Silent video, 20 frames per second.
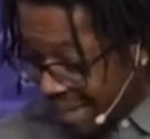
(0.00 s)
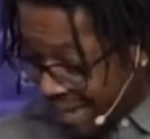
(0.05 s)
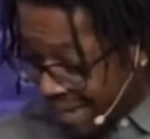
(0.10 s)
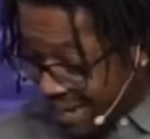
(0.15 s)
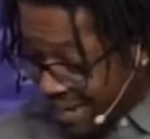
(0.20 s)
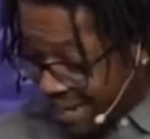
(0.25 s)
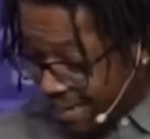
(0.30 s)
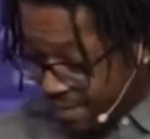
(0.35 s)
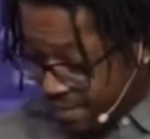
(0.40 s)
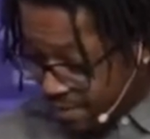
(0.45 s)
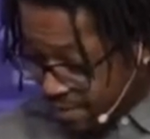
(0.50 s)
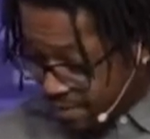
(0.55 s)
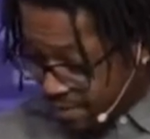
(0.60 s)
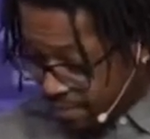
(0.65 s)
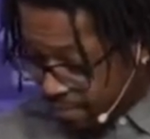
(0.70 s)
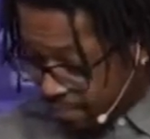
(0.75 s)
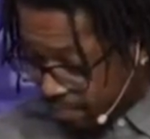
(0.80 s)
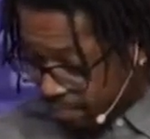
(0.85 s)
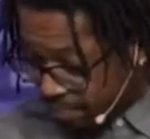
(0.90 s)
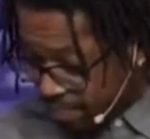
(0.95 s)
And
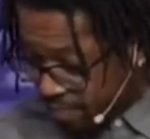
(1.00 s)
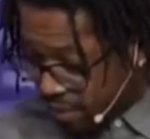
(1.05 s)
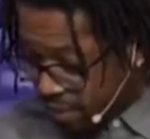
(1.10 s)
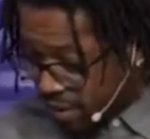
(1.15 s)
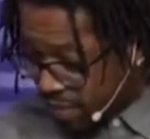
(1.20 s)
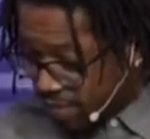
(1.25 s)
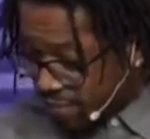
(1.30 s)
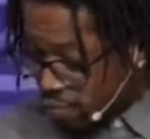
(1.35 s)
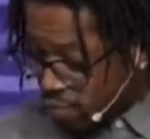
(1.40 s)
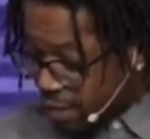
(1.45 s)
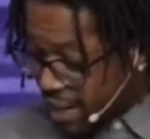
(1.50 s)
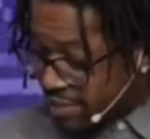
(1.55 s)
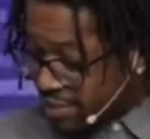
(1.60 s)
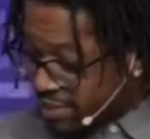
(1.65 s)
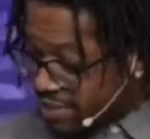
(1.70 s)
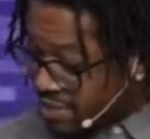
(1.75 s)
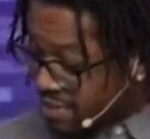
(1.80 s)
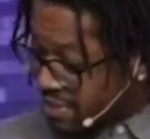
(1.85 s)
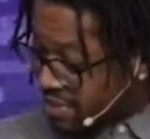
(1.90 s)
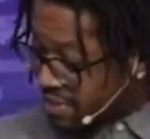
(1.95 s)
if the
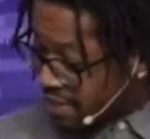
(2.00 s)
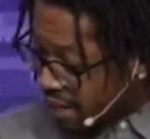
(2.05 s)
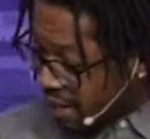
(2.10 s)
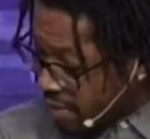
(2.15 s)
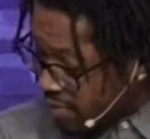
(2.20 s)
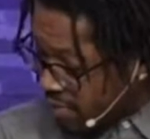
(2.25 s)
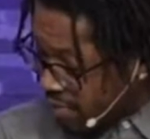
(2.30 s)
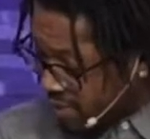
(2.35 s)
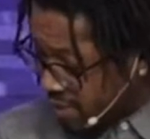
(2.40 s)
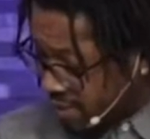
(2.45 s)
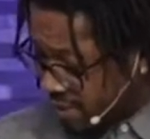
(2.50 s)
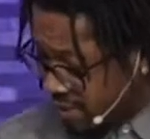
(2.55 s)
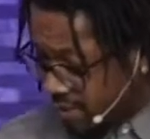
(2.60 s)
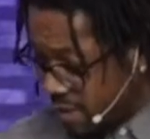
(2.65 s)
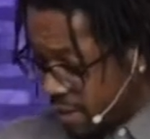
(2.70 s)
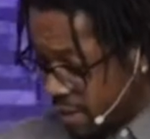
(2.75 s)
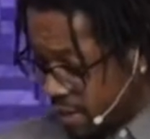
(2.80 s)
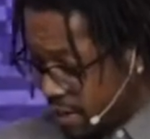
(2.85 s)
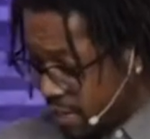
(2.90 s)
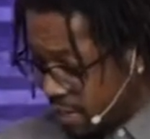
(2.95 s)
righteous is scarcely
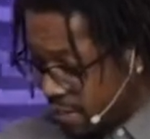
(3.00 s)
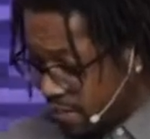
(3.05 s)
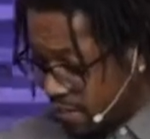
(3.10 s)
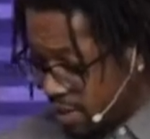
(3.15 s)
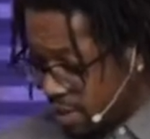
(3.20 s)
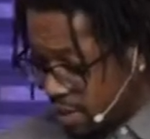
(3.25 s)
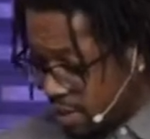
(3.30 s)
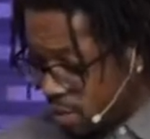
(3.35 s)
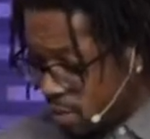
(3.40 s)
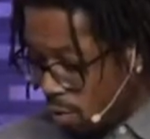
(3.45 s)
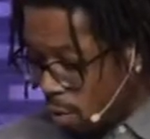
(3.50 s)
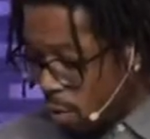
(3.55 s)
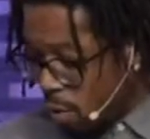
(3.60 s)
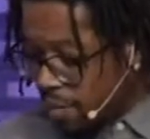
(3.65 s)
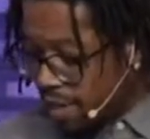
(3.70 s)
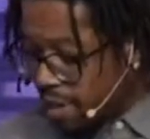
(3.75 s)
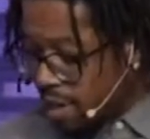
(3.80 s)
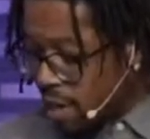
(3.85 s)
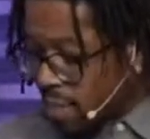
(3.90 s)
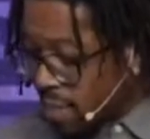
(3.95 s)
saved, what will
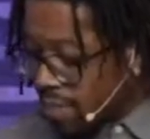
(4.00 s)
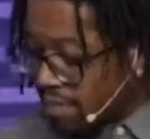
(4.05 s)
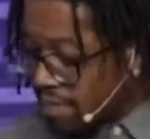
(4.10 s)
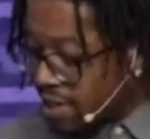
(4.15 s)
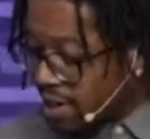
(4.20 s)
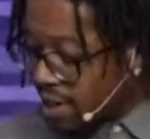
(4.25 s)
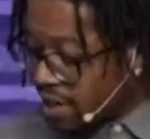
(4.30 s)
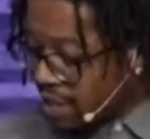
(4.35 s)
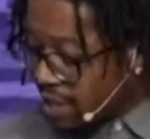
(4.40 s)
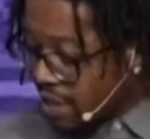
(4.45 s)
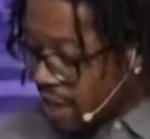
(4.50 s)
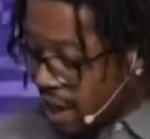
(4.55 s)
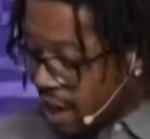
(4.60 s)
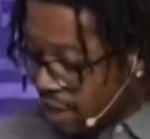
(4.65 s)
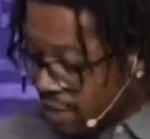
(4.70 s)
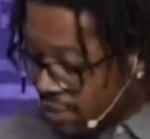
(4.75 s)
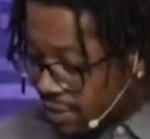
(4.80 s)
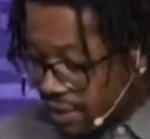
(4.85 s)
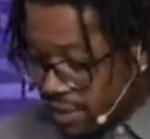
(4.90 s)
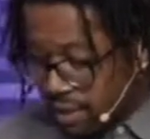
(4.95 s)
become of the
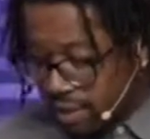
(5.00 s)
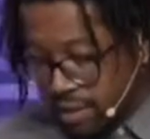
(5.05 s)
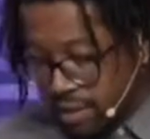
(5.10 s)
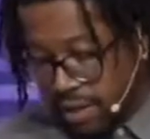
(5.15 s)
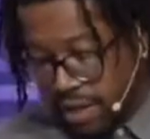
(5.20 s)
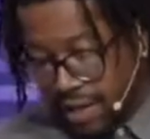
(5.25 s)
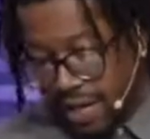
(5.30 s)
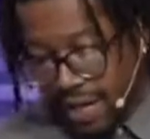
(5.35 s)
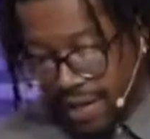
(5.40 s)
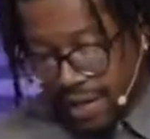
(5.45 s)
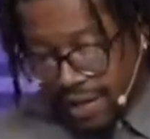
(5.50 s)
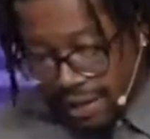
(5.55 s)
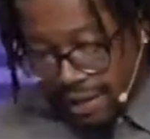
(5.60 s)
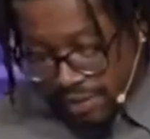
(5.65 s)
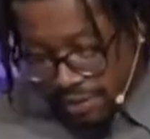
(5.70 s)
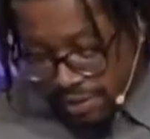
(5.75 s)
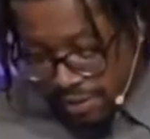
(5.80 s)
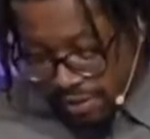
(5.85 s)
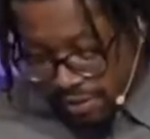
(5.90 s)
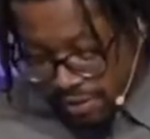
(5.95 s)
ungodly
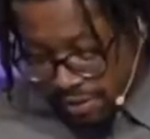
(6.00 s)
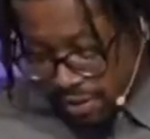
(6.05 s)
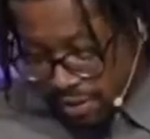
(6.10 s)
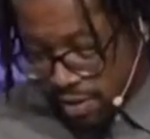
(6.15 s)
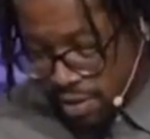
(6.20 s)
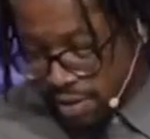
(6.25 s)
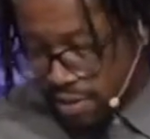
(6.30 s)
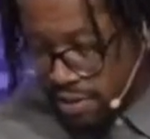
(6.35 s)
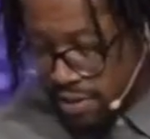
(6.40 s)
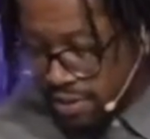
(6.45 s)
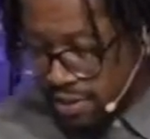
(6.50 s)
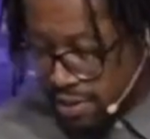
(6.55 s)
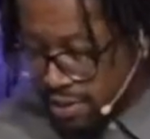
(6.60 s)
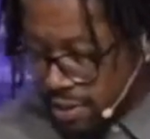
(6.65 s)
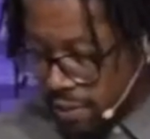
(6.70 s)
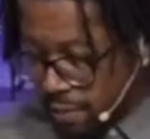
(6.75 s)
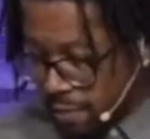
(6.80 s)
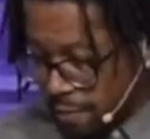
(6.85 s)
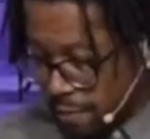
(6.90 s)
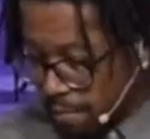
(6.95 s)
and the
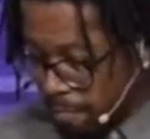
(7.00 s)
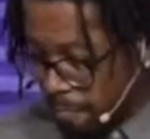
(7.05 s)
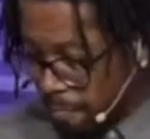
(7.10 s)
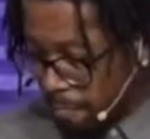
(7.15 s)
sinner?